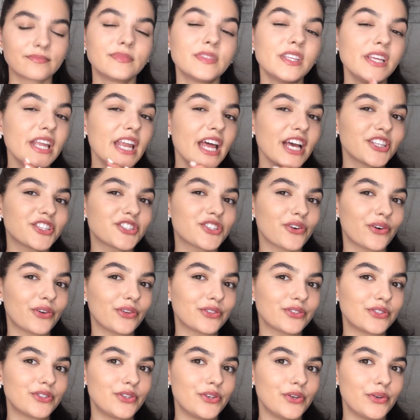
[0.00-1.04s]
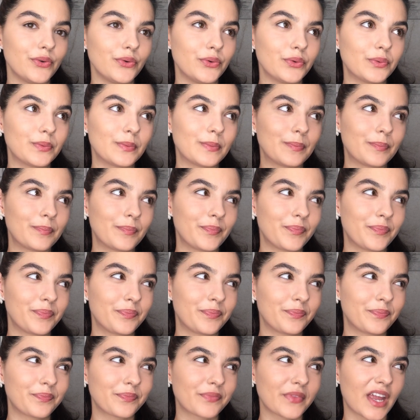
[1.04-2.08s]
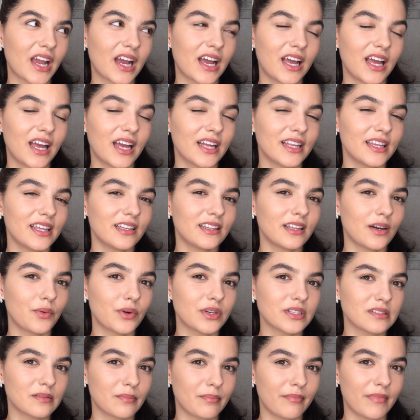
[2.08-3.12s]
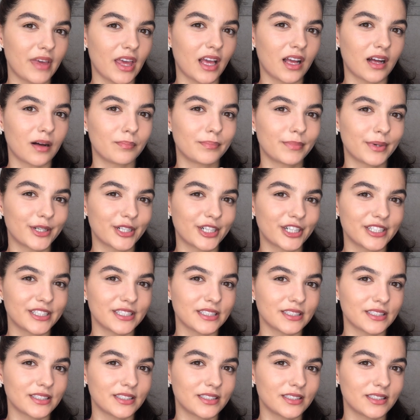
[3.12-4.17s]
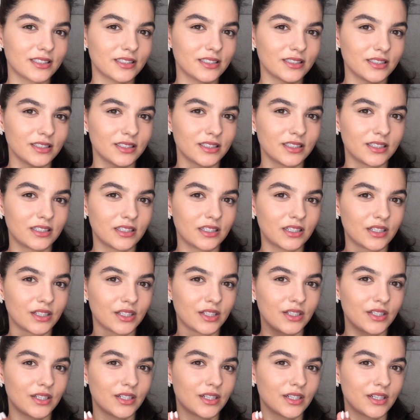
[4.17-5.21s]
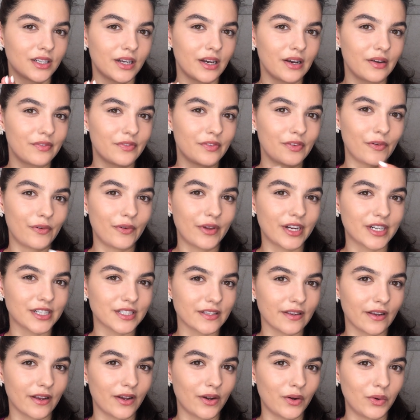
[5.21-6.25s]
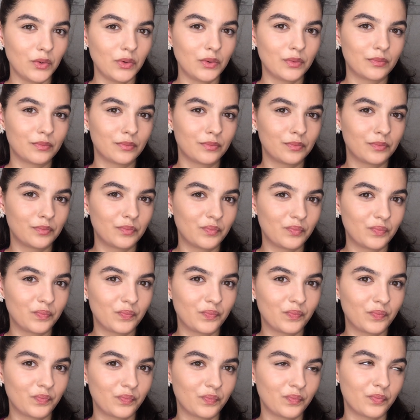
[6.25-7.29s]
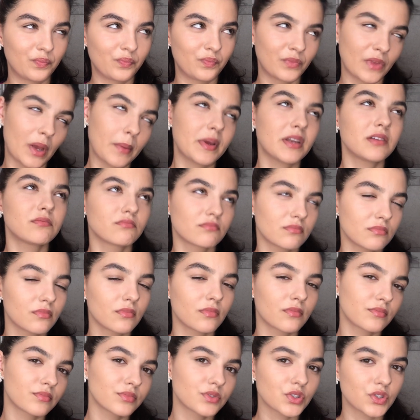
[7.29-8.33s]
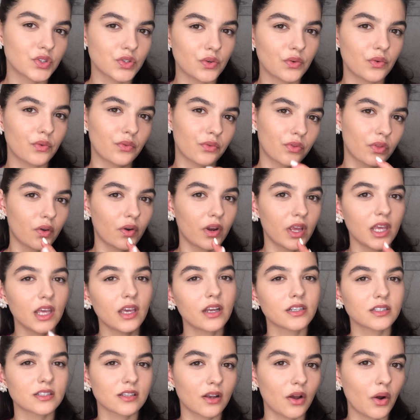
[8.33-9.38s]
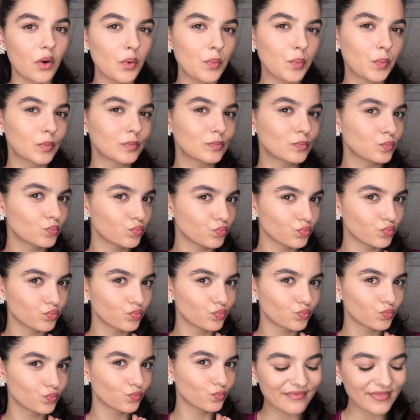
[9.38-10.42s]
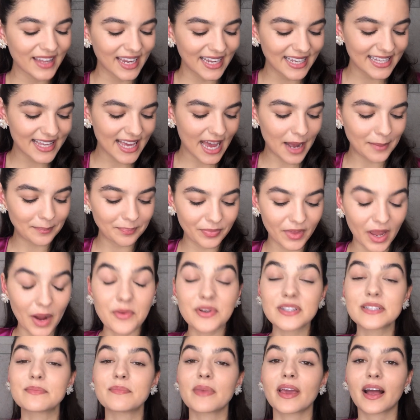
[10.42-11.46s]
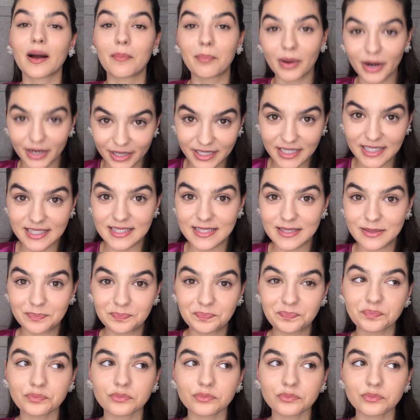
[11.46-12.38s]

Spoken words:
Did I told you that I was a makeup artist a few years ago? I mean, 2-3 years ago? Yeah, I was a makeup artist.